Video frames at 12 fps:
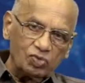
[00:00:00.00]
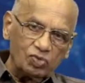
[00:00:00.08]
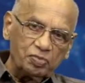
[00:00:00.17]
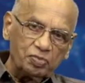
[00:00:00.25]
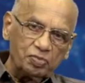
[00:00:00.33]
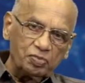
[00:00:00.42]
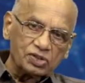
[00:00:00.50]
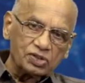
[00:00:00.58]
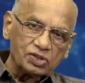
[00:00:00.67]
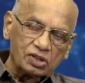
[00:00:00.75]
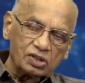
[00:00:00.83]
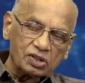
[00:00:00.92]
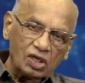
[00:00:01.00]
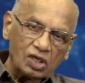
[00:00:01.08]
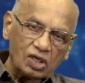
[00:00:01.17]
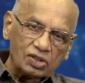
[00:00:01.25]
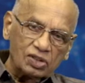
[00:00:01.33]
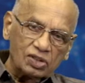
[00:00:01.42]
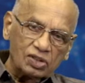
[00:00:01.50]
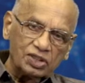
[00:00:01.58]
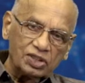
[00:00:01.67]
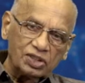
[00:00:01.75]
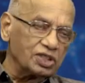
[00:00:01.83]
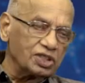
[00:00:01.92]
which means
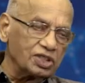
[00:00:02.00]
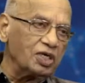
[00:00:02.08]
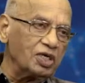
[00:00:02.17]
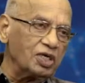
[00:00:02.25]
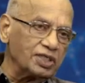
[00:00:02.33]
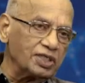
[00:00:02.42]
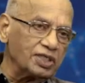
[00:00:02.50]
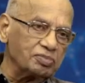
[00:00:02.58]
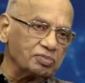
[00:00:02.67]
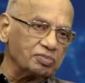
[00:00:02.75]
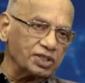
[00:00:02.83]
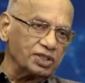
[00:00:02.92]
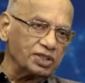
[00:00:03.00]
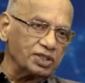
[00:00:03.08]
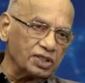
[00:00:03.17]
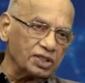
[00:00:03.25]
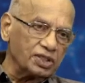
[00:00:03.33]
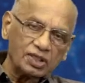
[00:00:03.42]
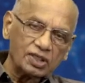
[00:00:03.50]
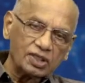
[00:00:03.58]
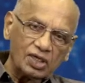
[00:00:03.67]
36 million times a year.